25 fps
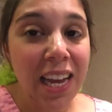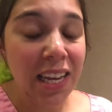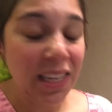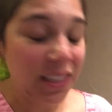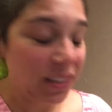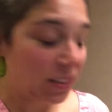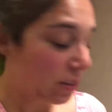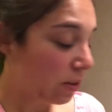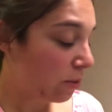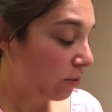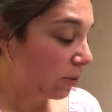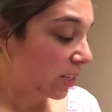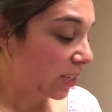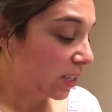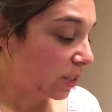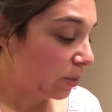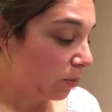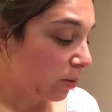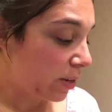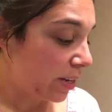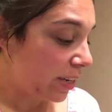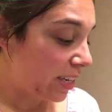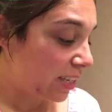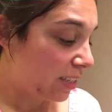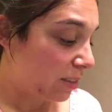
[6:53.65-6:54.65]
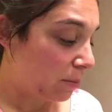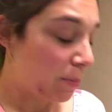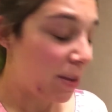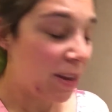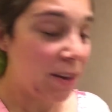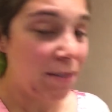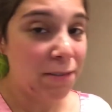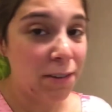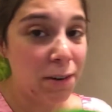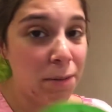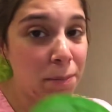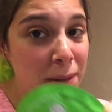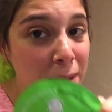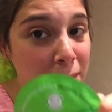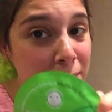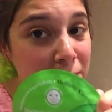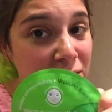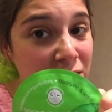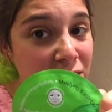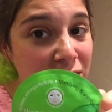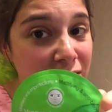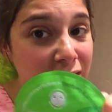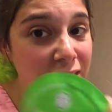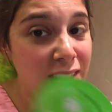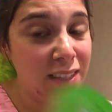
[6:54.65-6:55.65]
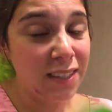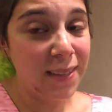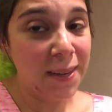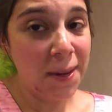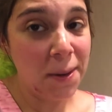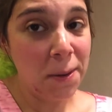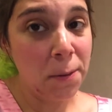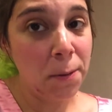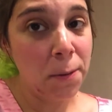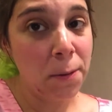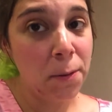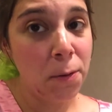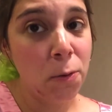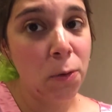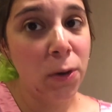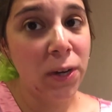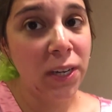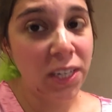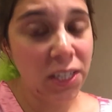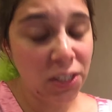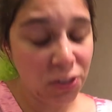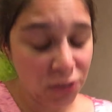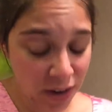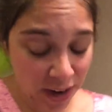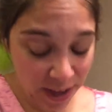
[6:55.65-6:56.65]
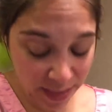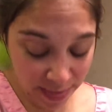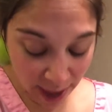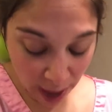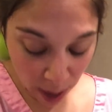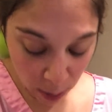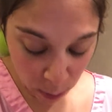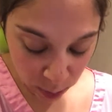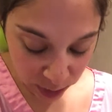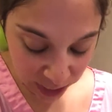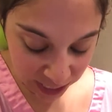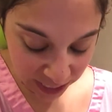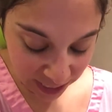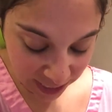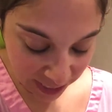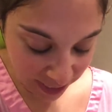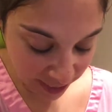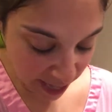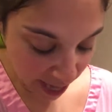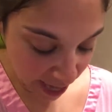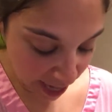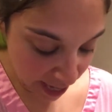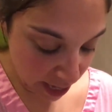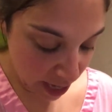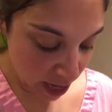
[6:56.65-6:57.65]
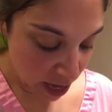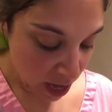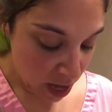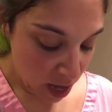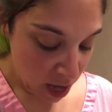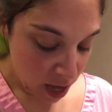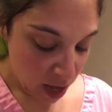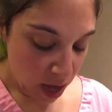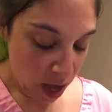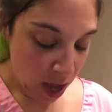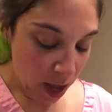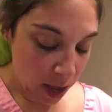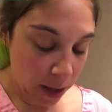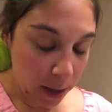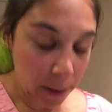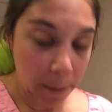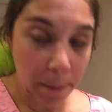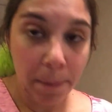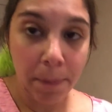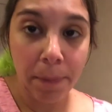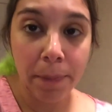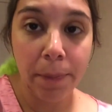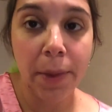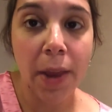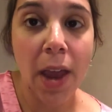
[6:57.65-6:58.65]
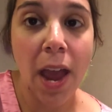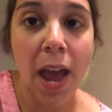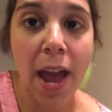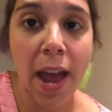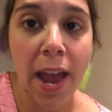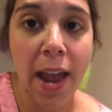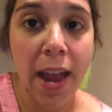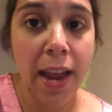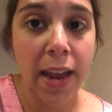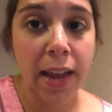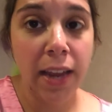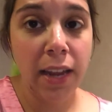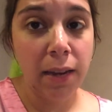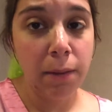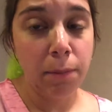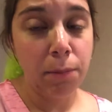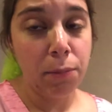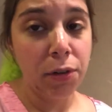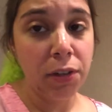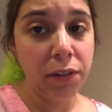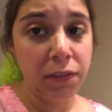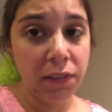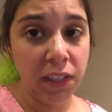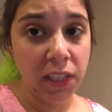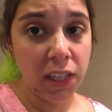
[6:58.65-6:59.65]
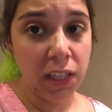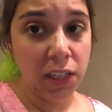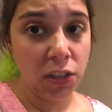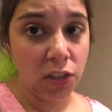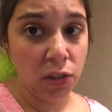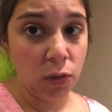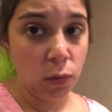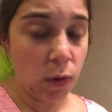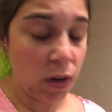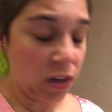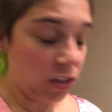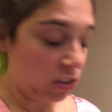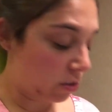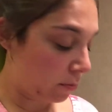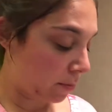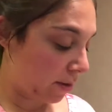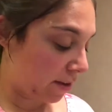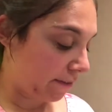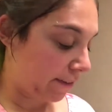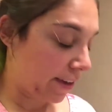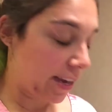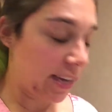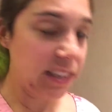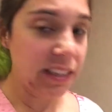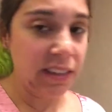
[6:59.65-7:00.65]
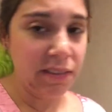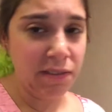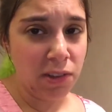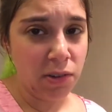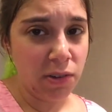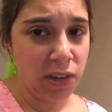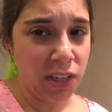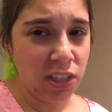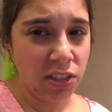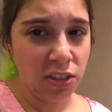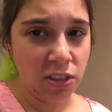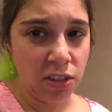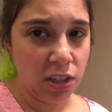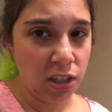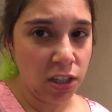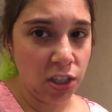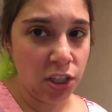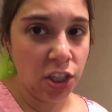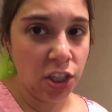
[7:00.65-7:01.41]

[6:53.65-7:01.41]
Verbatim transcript: So this one is meant for blemishes, so we're gonna try that one instead. I previously just washed my face, even though I just took a